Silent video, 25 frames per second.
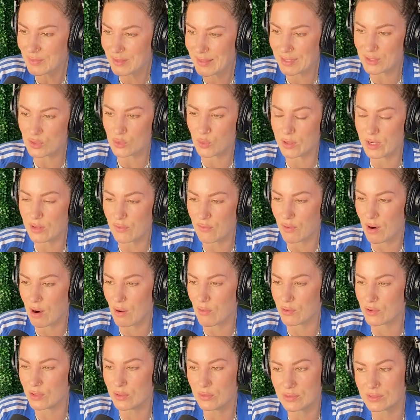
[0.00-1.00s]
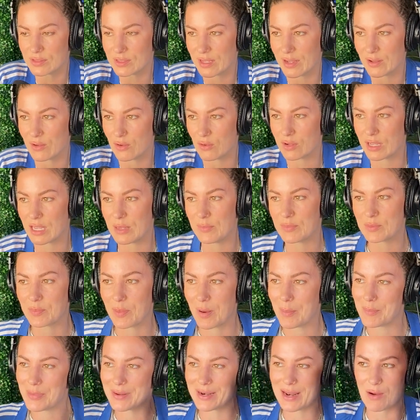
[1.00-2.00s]
That 24-hour news cycle keeps
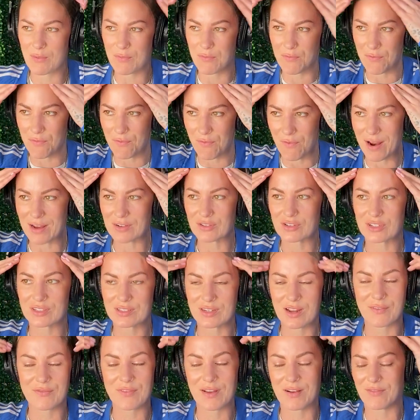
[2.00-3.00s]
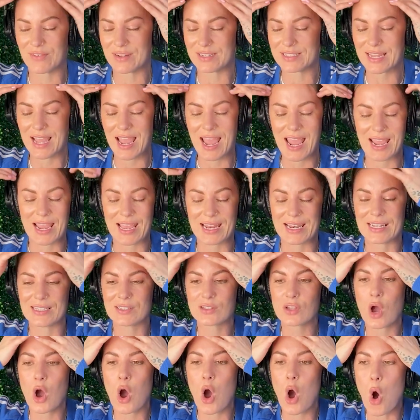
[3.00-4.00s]
pumping out fresh stuff every day, and
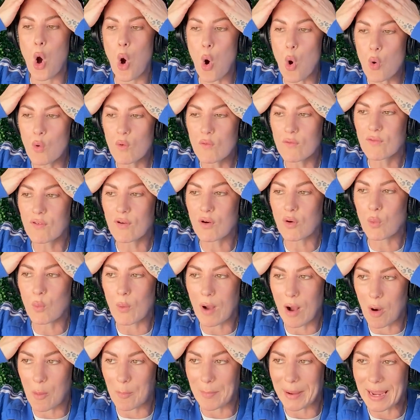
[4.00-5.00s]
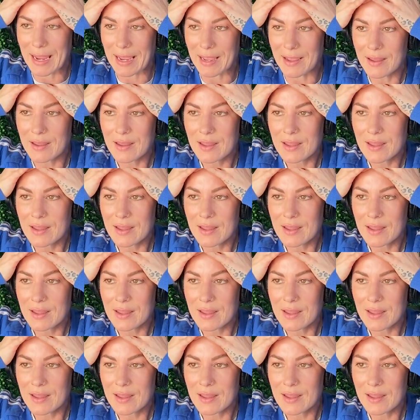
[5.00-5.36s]
it's overwhelming.